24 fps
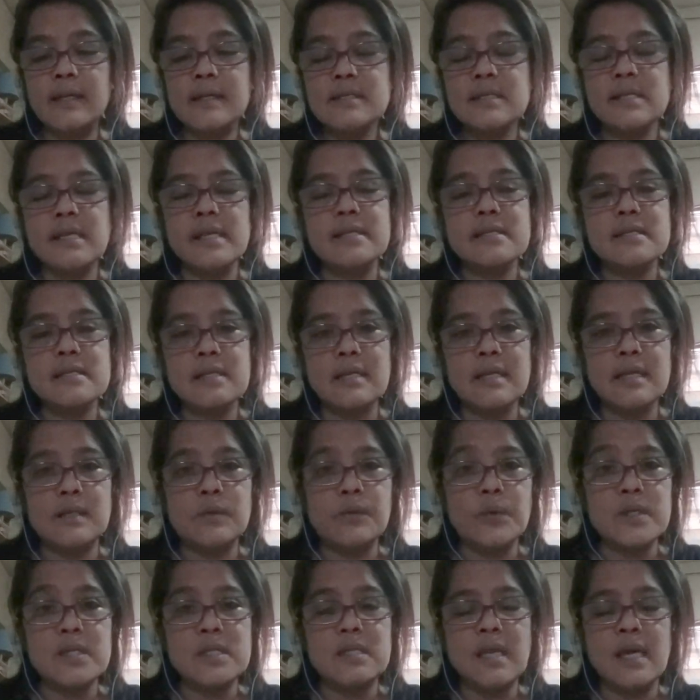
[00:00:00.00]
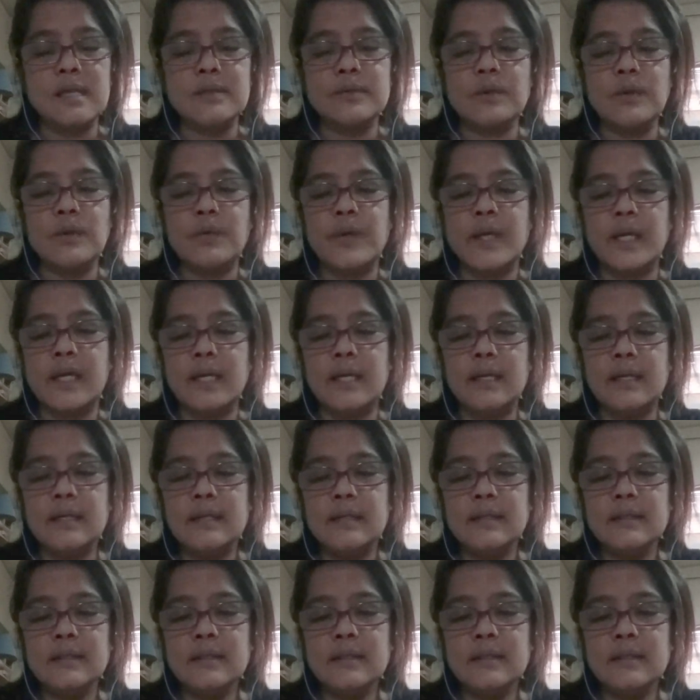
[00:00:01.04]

since it was done already,